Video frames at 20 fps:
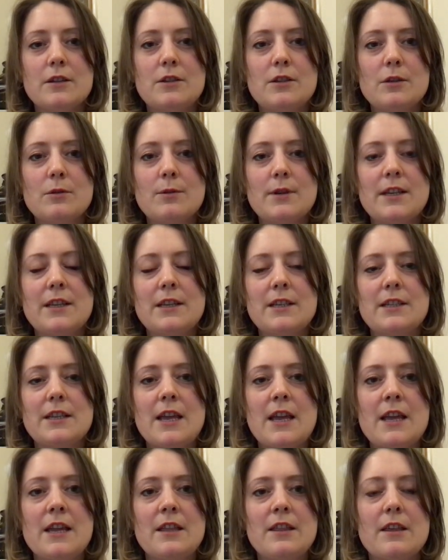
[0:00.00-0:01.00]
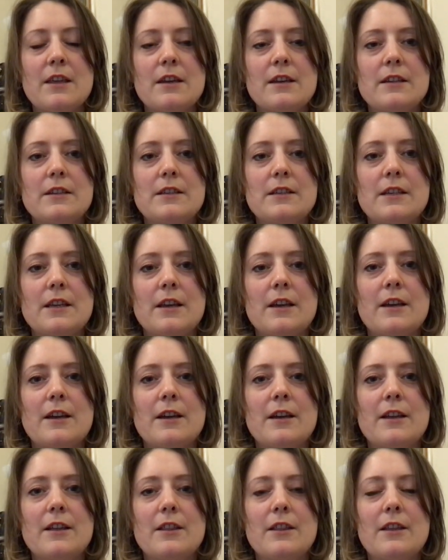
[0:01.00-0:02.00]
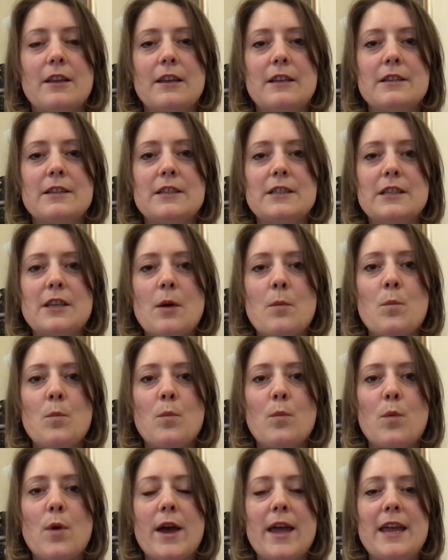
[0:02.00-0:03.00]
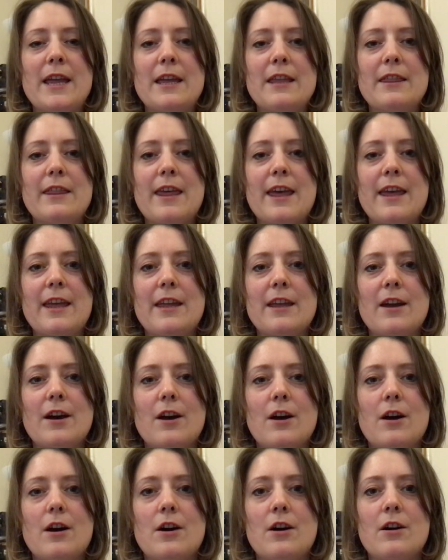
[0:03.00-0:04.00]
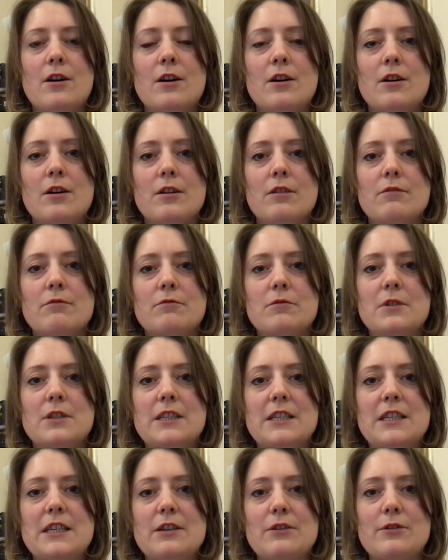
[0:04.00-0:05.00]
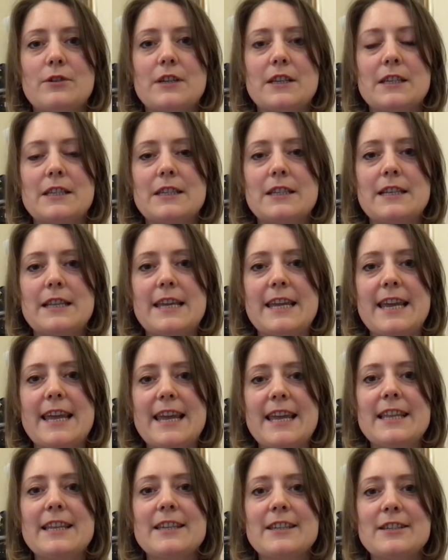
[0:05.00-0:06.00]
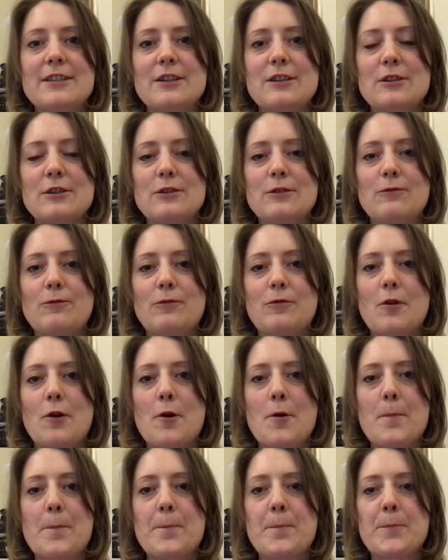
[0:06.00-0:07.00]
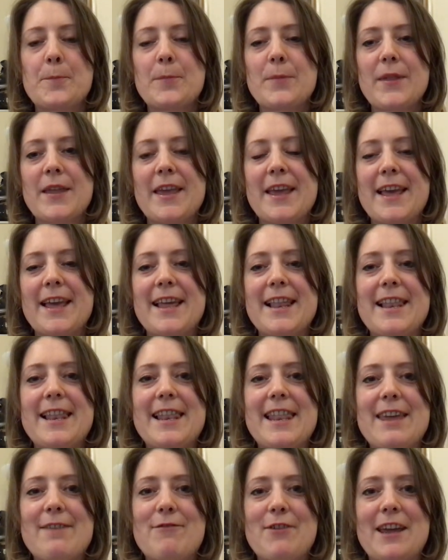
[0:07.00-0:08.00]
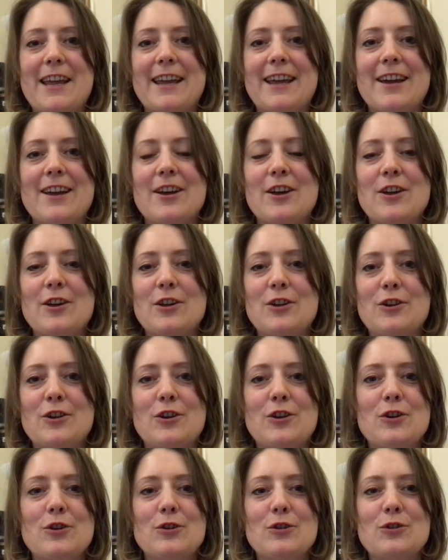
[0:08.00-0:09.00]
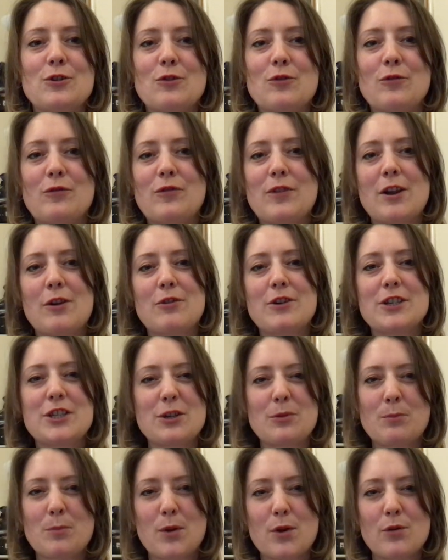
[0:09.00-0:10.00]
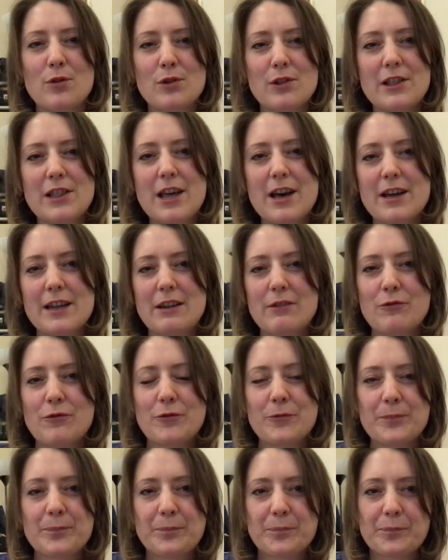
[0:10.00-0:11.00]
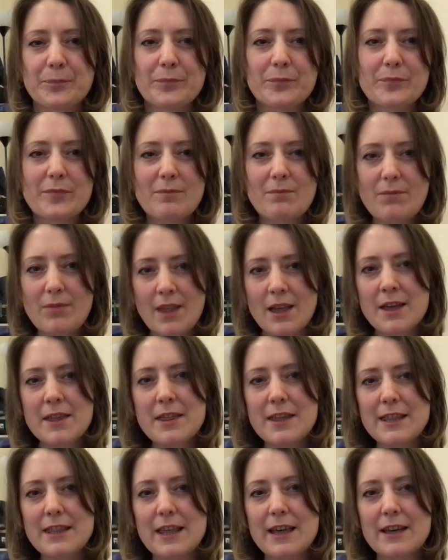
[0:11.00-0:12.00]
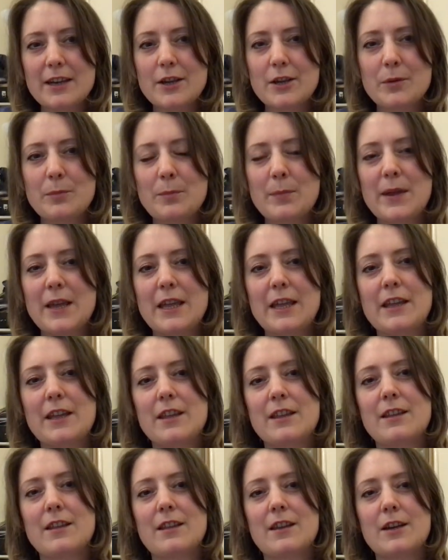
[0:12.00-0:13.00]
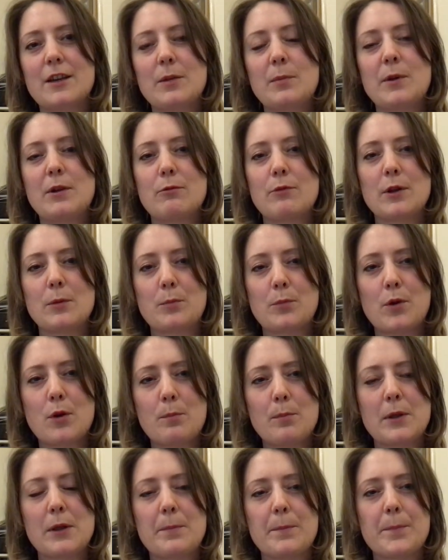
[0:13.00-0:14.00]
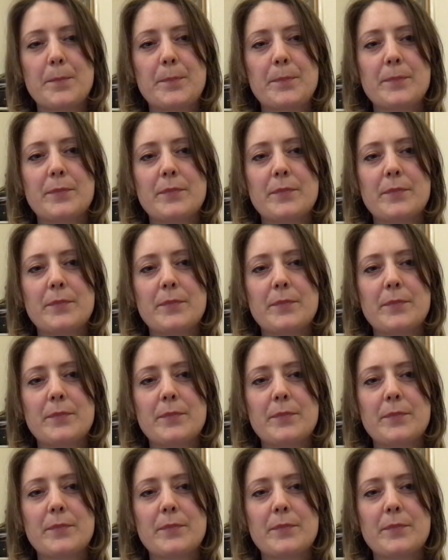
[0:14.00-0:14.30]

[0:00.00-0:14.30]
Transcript: Do we say that that in some way they are seriously hindered from living a good or flourishing moral life? I think that could be a real problem.